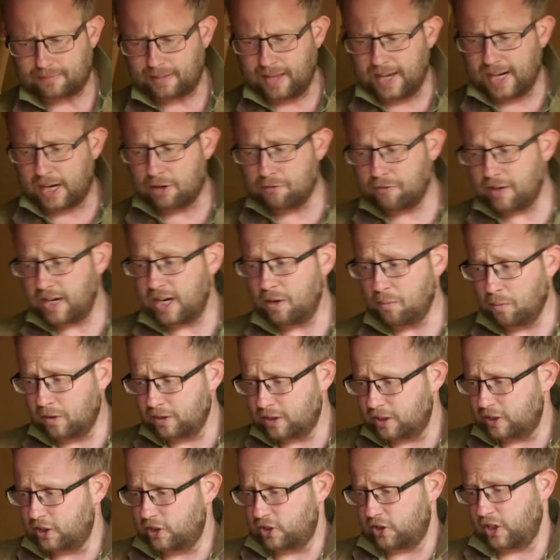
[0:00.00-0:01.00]
And I really
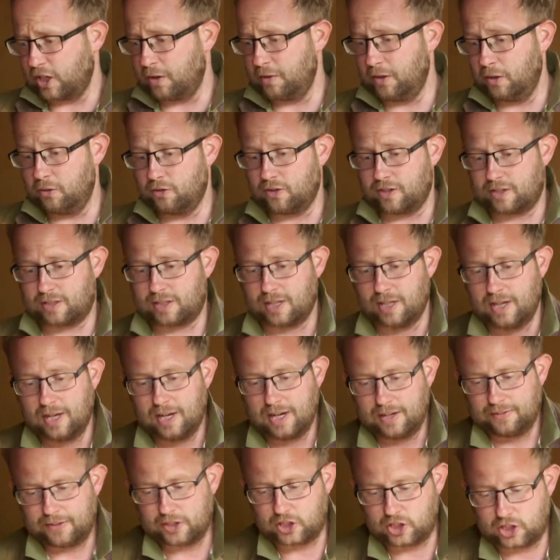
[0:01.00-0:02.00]
wanted to show you just
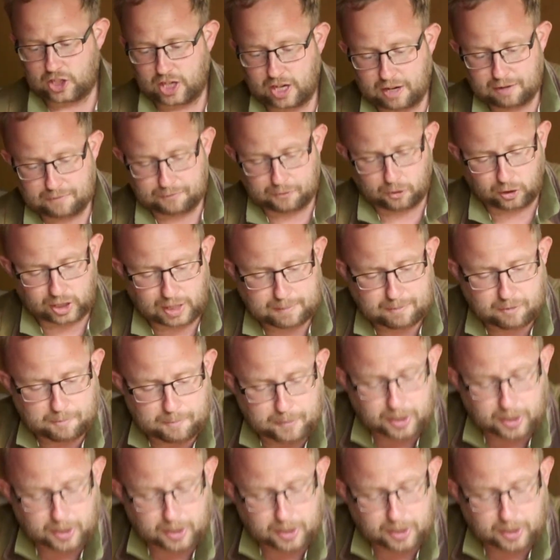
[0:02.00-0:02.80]
the sheer volume of